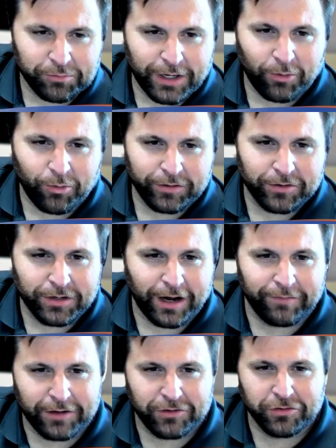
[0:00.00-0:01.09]
about whether or not
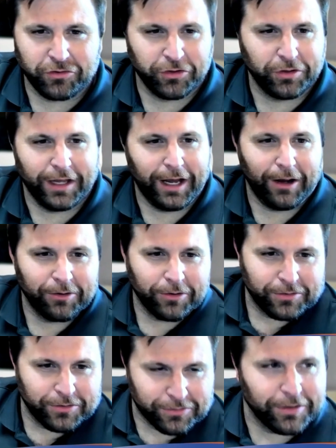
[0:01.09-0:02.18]
they should chill out or
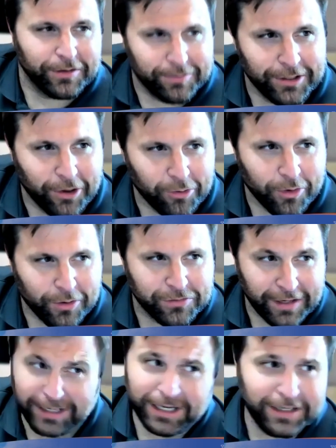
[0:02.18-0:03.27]
just, you know, or
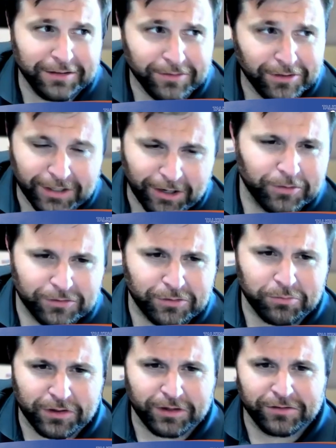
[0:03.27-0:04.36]
stay heated. You know, some
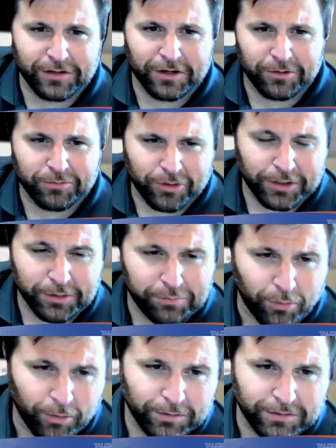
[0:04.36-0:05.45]
things that are really
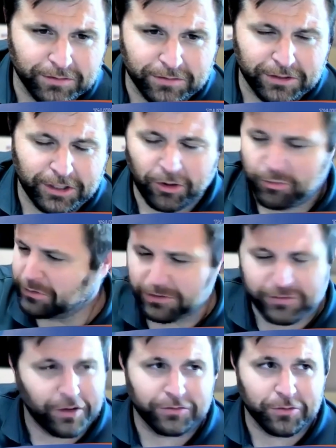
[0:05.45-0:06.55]
important, you know, but there's
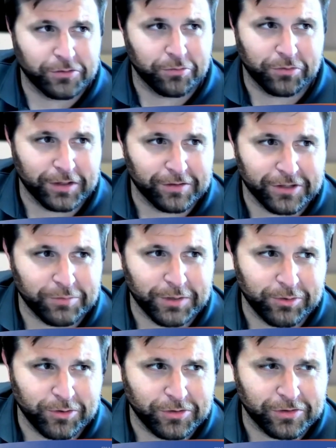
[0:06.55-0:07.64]
also some things that maybe
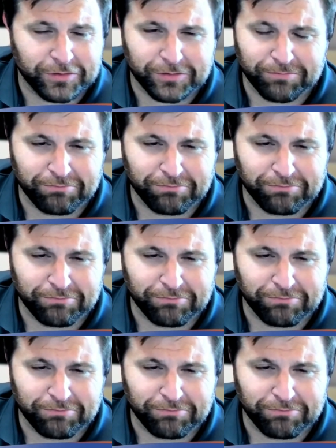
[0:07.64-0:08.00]
you just